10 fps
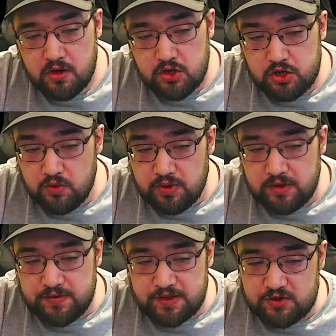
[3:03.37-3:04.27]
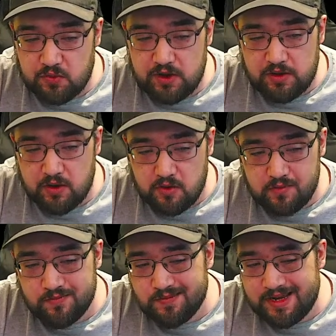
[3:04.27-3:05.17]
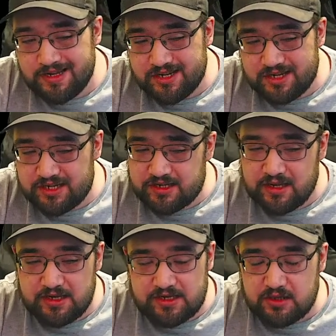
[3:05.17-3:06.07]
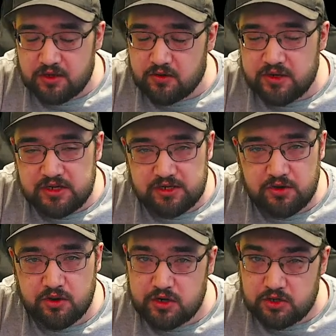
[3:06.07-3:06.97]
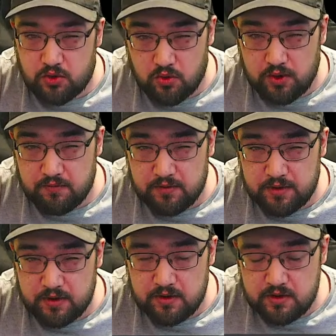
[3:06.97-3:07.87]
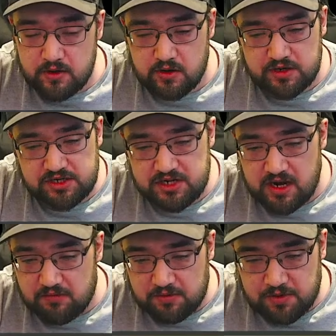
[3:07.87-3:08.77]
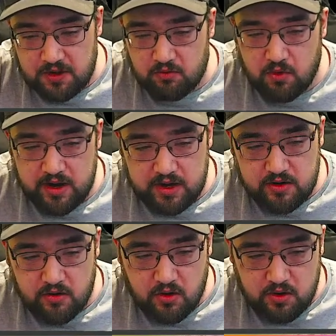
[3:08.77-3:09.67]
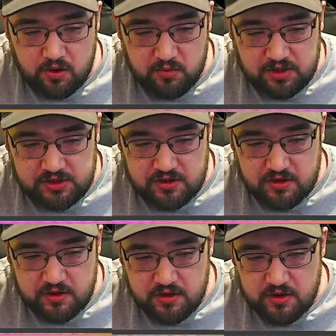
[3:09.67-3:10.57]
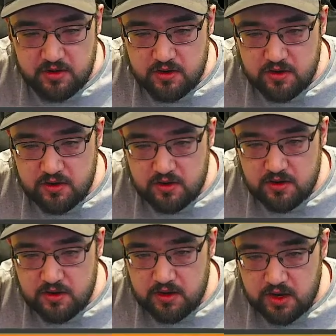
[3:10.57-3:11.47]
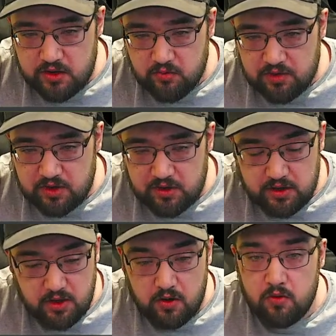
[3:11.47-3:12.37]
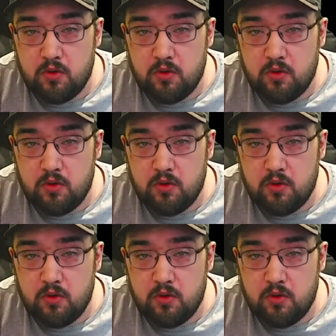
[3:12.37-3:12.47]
Doing it this way, though, it's a little easier to control everything. You're going to see everything right in your audio mixer, and you'll be good to go.